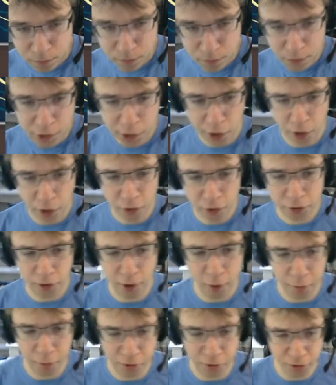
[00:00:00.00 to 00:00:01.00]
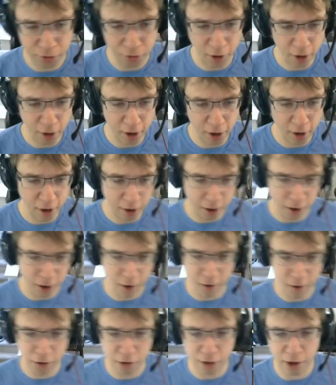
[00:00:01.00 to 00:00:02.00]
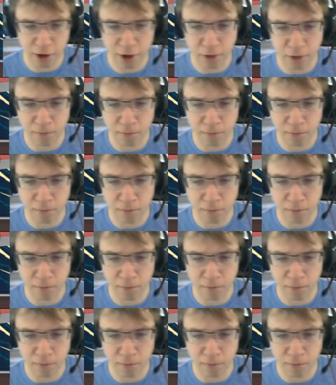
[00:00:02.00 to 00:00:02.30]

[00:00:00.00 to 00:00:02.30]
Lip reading: It also helps us draw our Carnage thing,